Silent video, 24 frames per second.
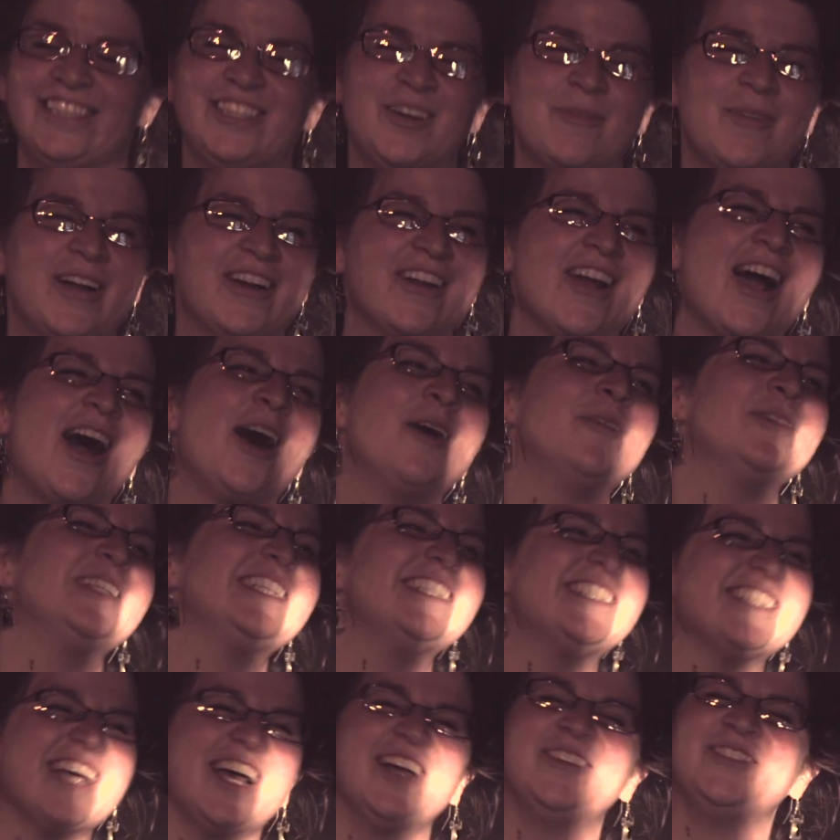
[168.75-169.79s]
No matter how many
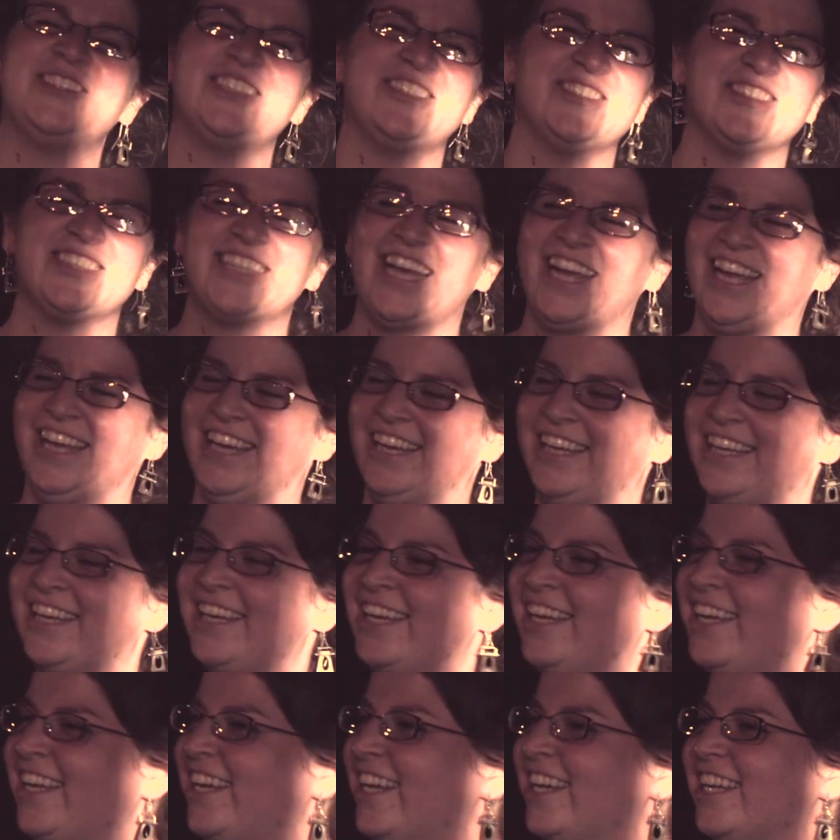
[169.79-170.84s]
times you say it,
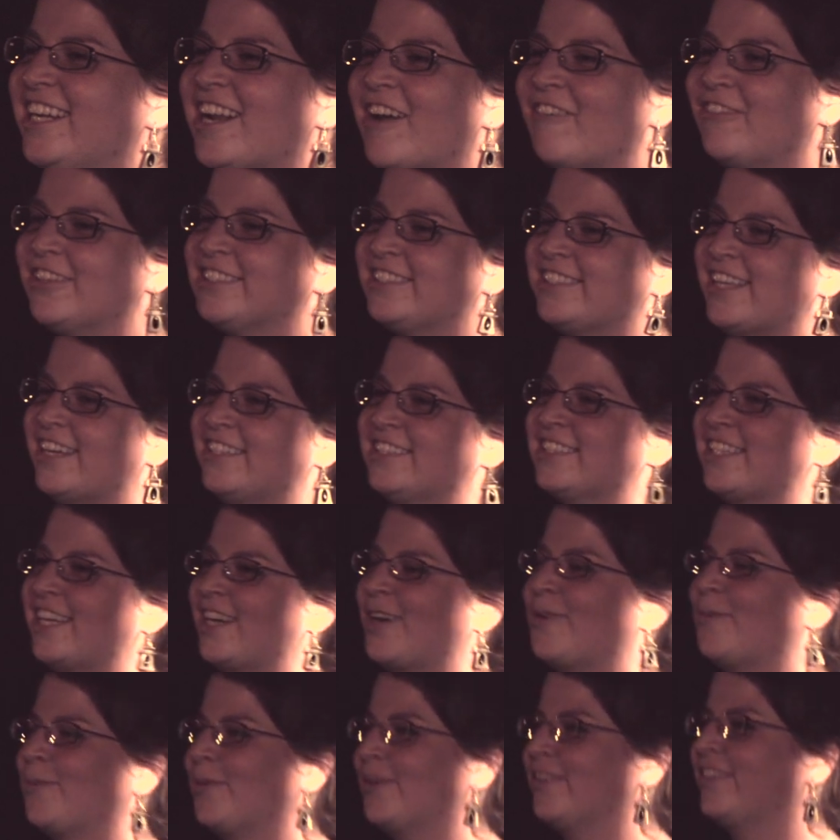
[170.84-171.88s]
it never sounds like a
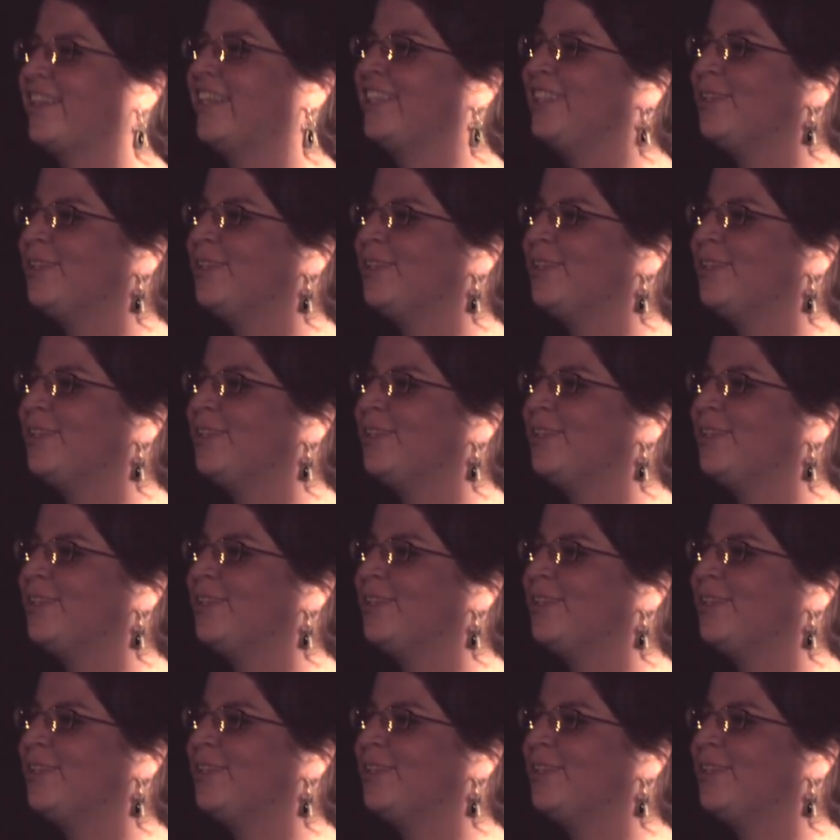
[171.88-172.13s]
word that